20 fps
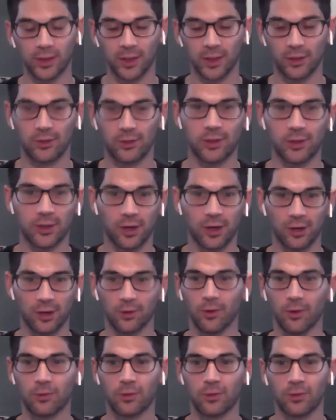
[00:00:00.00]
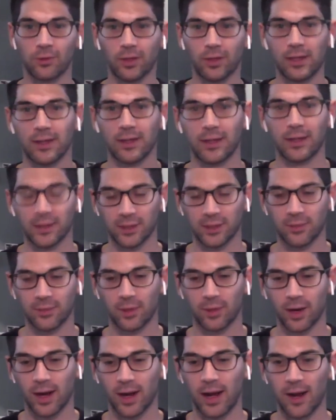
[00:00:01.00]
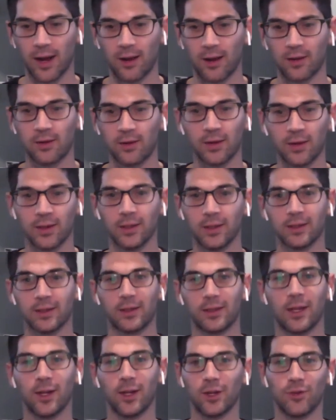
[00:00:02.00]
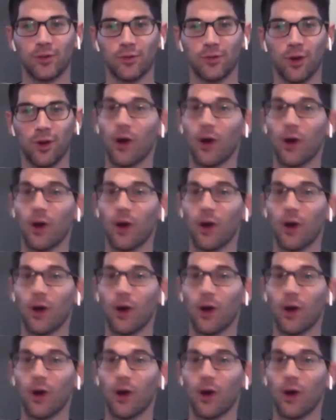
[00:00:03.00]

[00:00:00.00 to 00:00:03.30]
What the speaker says: Did you start locally and then spread out? Did you